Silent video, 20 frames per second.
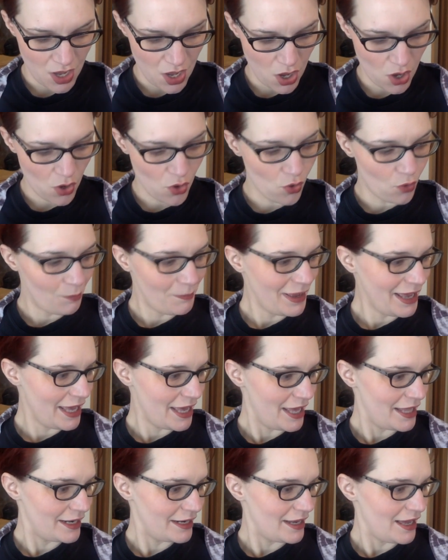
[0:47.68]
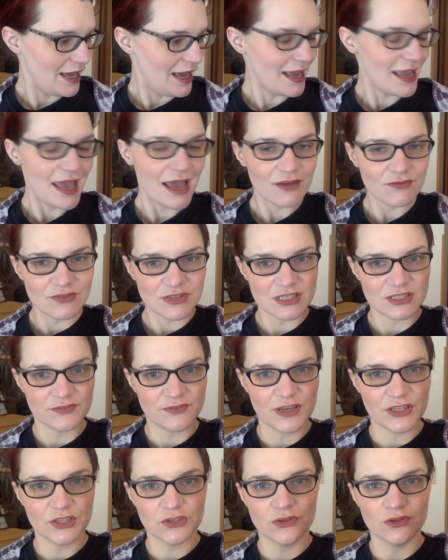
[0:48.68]
oh man, I have this
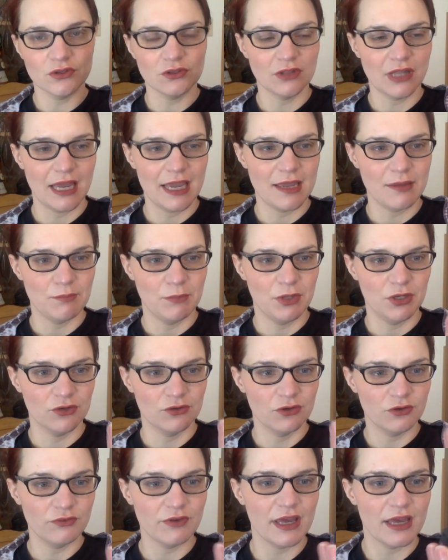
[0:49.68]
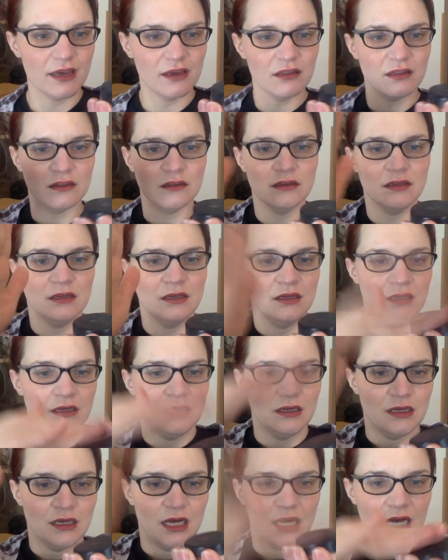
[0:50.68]
Feather Light Mineral Veil
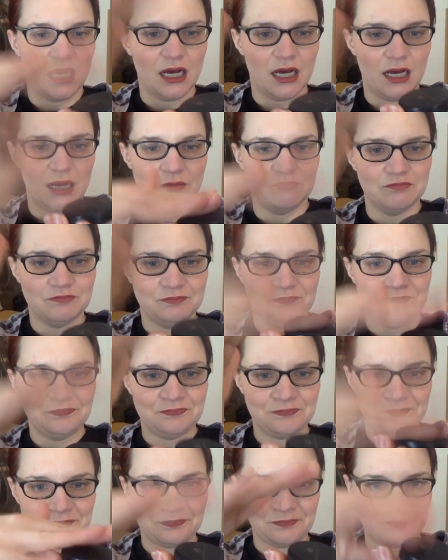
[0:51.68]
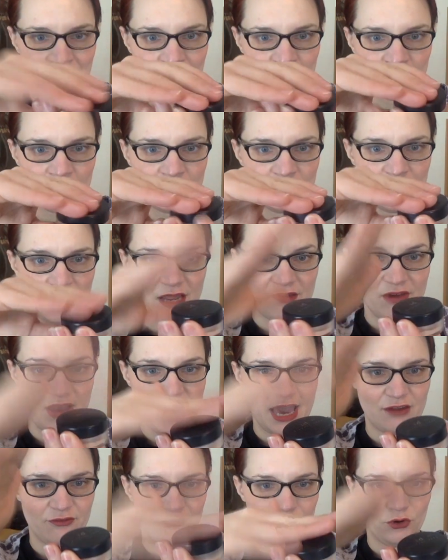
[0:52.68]
that I've
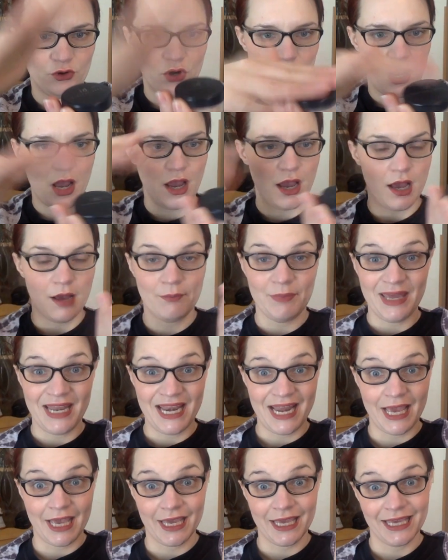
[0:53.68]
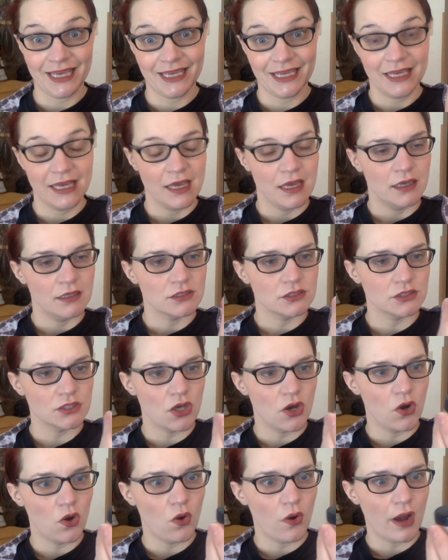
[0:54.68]
had for a minute.
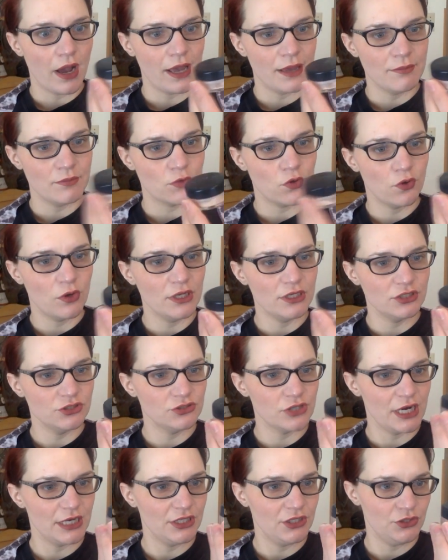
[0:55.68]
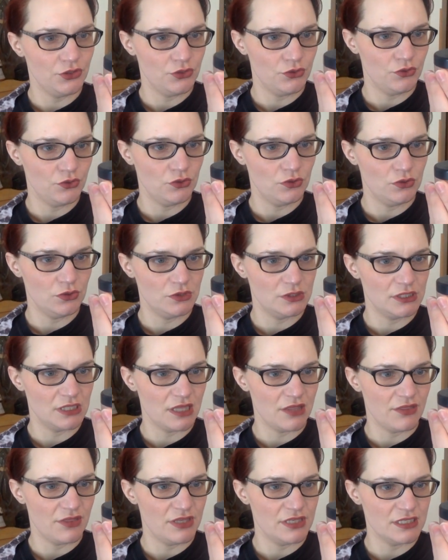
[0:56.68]
So I'm going to try to use
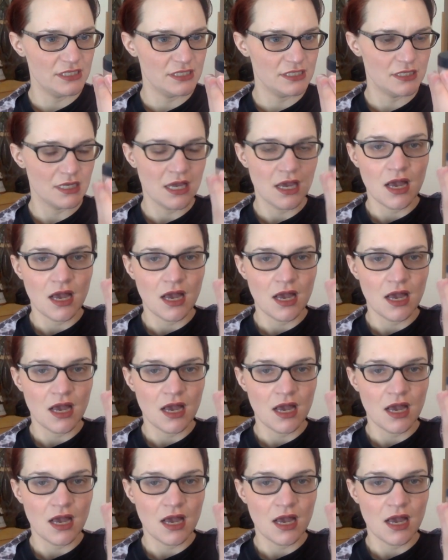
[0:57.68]
this